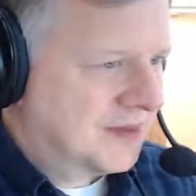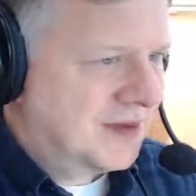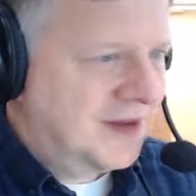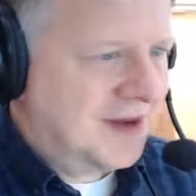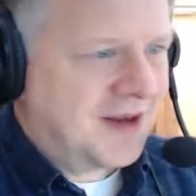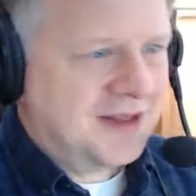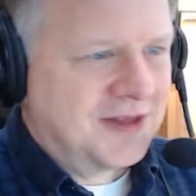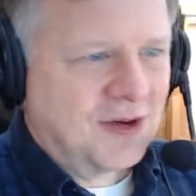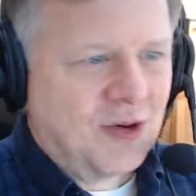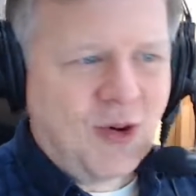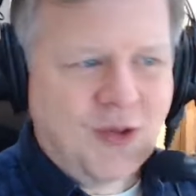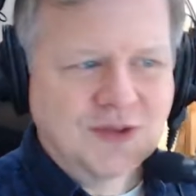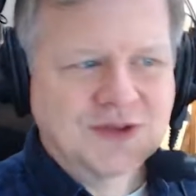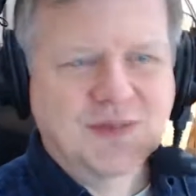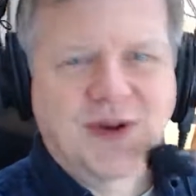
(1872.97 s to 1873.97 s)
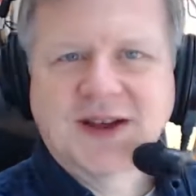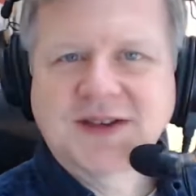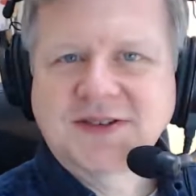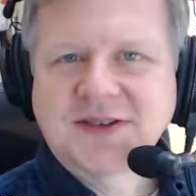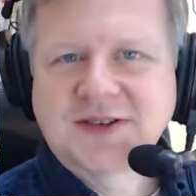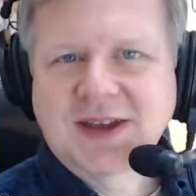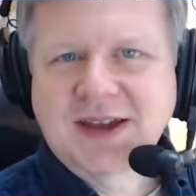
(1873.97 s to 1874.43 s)
Yeah, they'll always buy
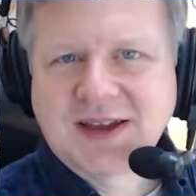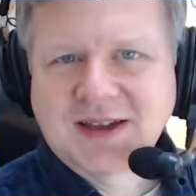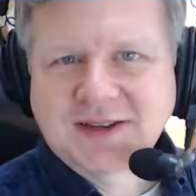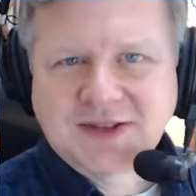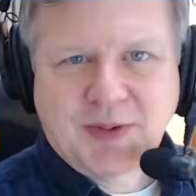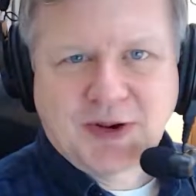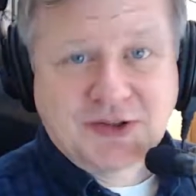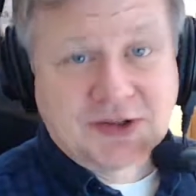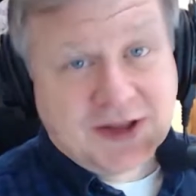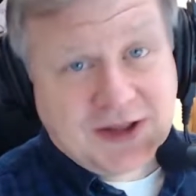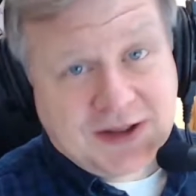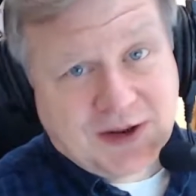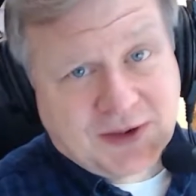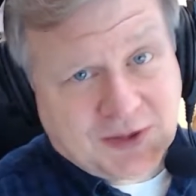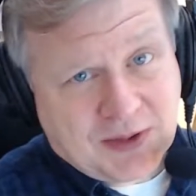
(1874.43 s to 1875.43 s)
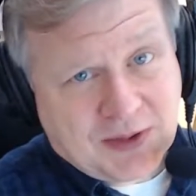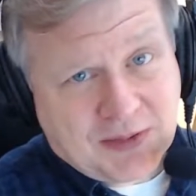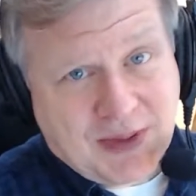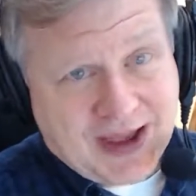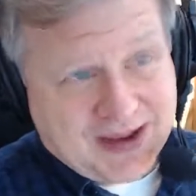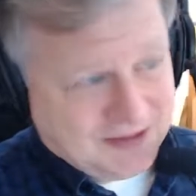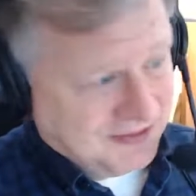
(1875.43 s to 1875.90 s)
sedans, especially those with
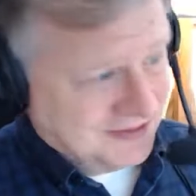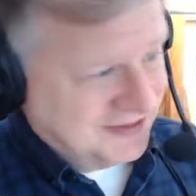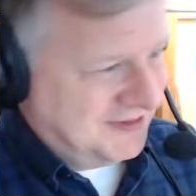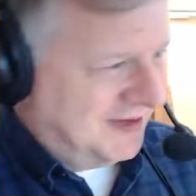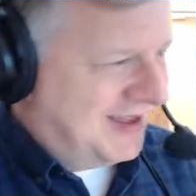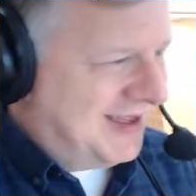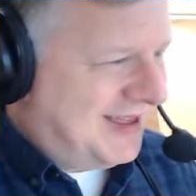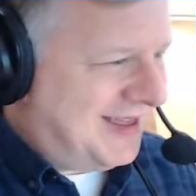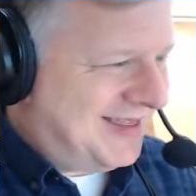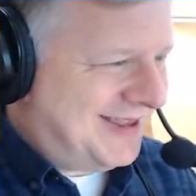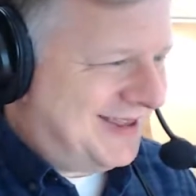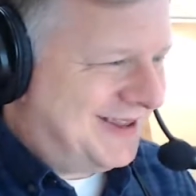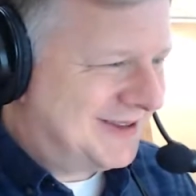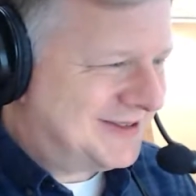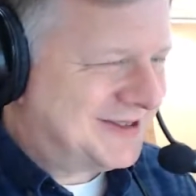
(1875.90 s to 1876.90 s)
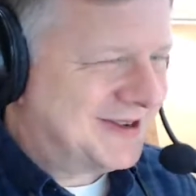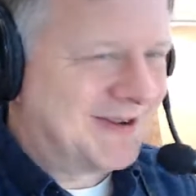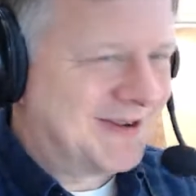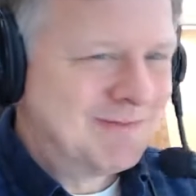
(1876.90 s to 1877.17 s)
manuals. So,